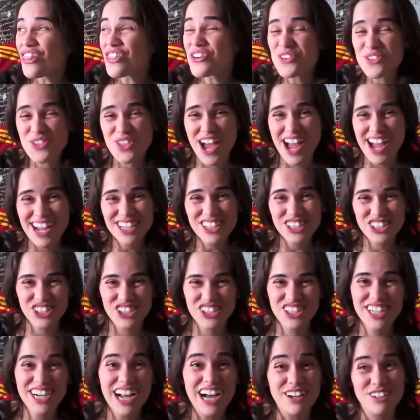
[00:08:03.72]
They're that
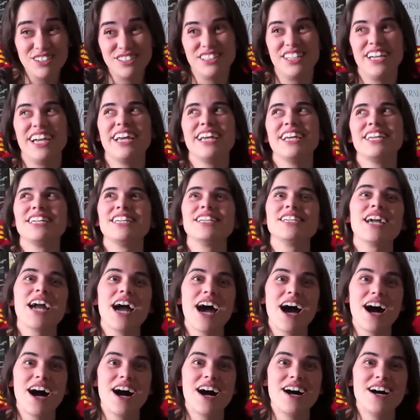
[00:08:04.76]
good? I was like,
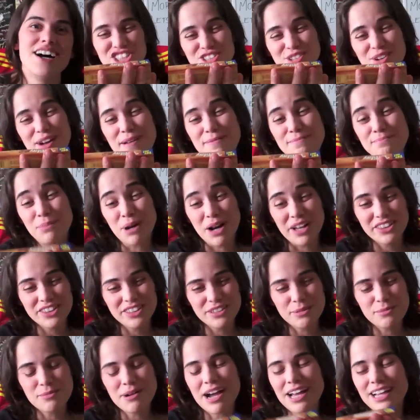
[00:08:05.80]
yeah. So I bought
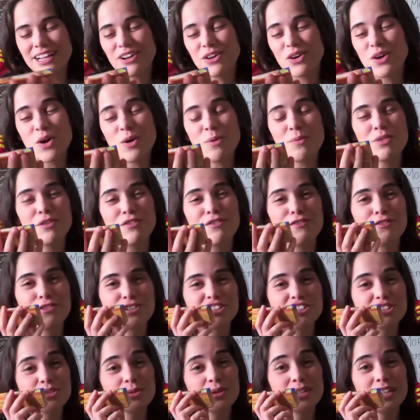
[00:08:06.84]
them. I go home. The
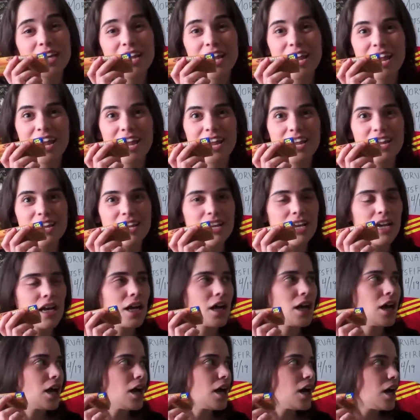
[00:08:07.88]
first one I ate,
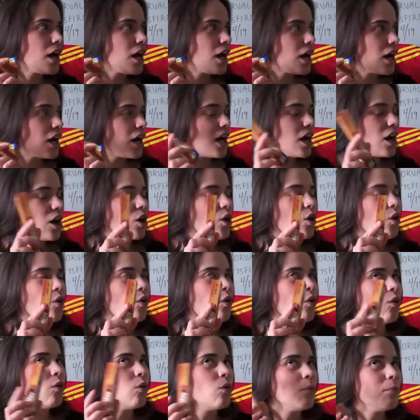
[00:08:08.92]

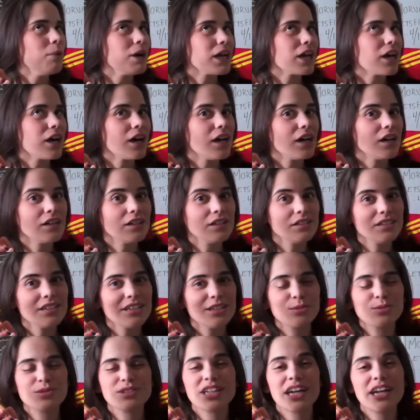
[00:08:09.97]
oh my god.
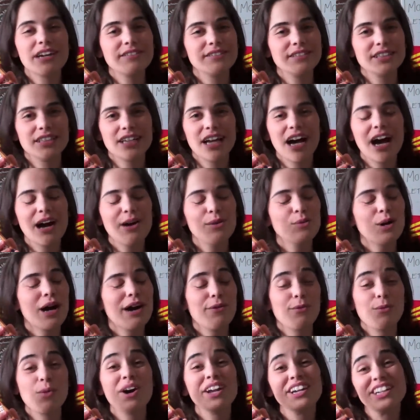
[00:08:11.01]
It was heaven. I, I
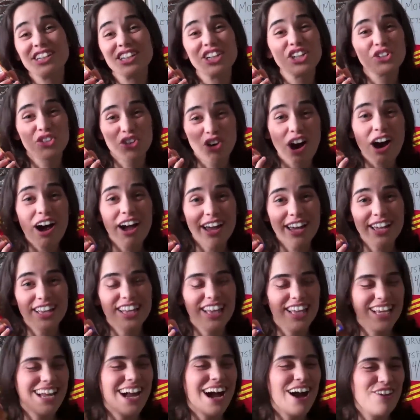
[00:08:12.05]
wanted to cry.
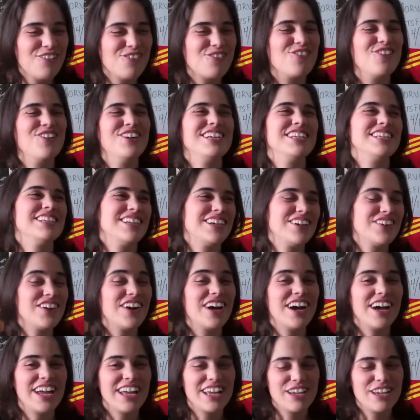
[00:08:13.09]
Like, I wanted to cry.